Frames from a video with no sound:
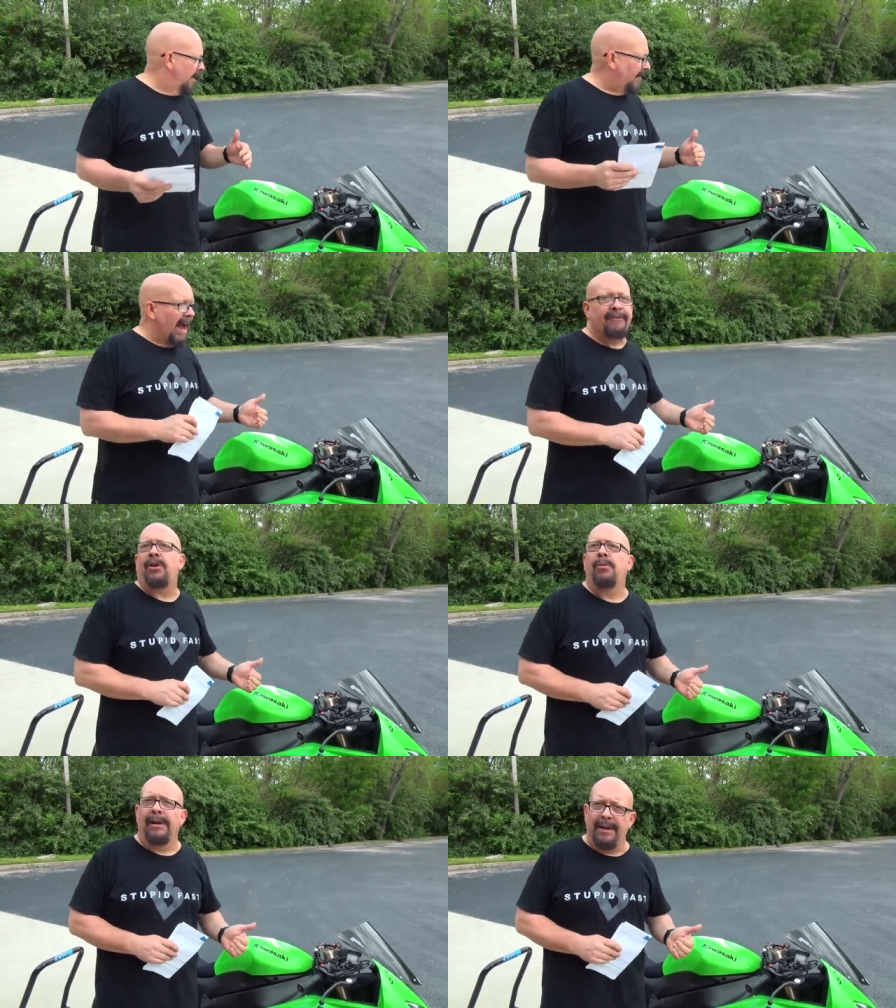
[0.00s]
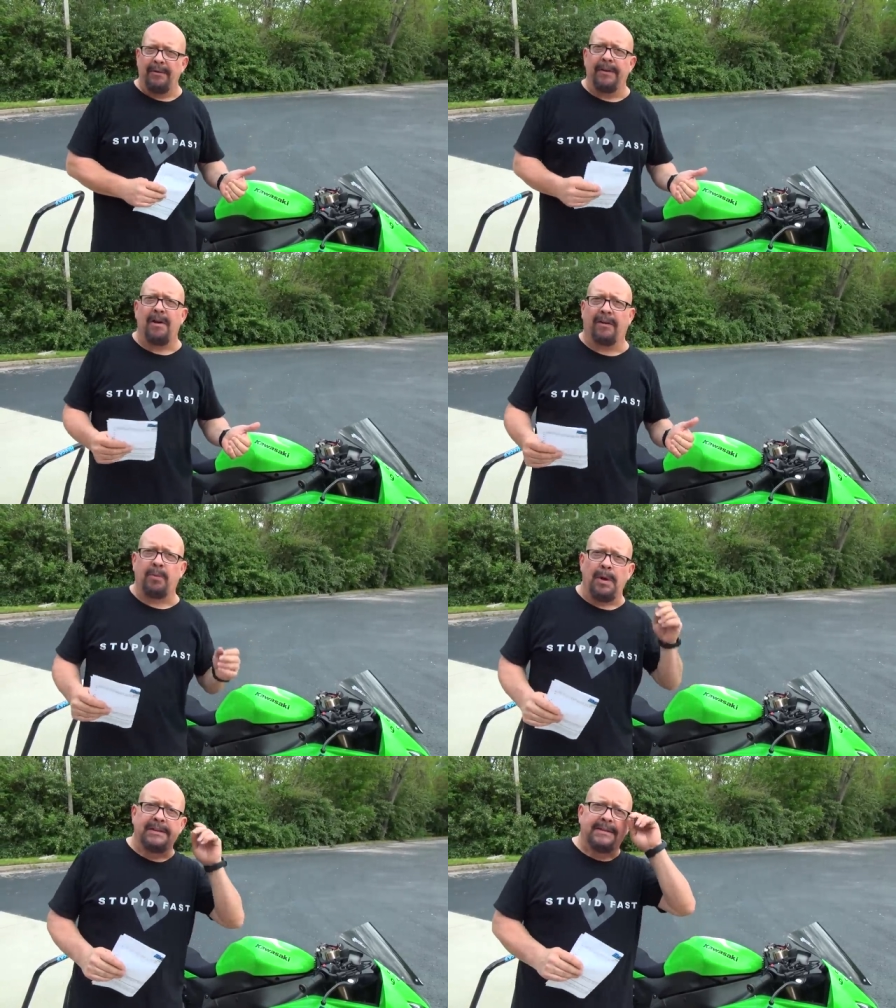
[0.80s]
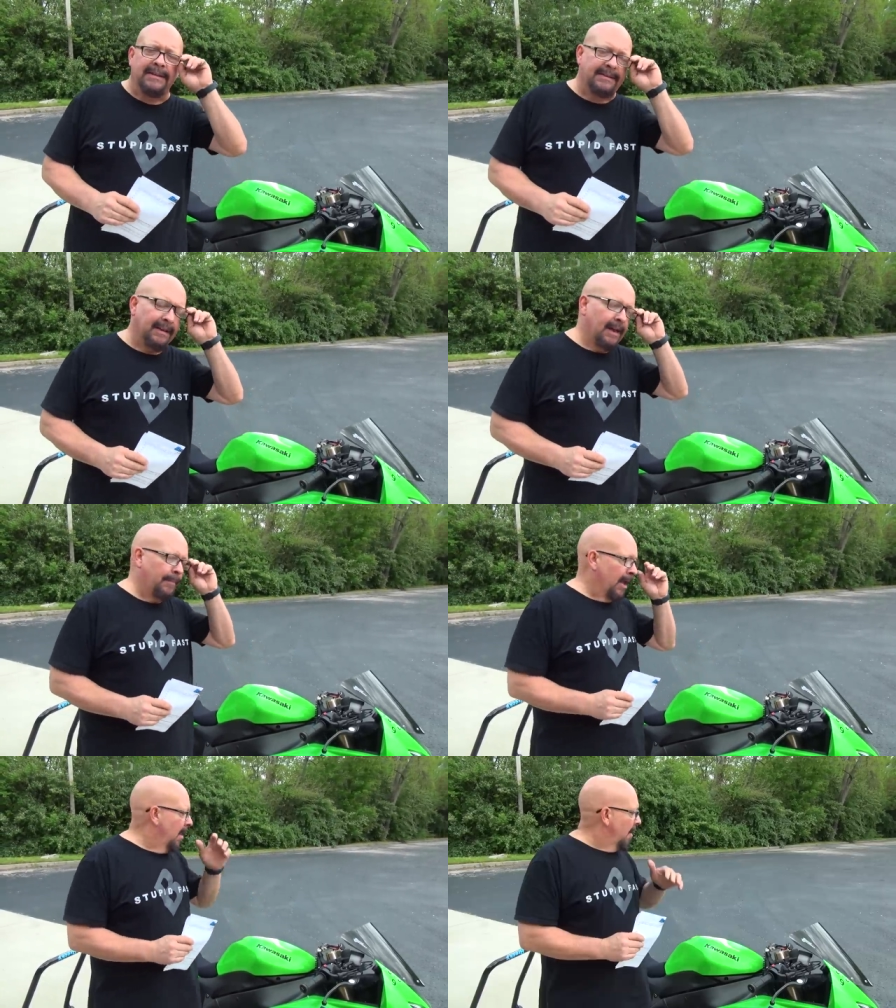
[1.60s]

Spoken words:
If you have too little, the clutch wants to slip.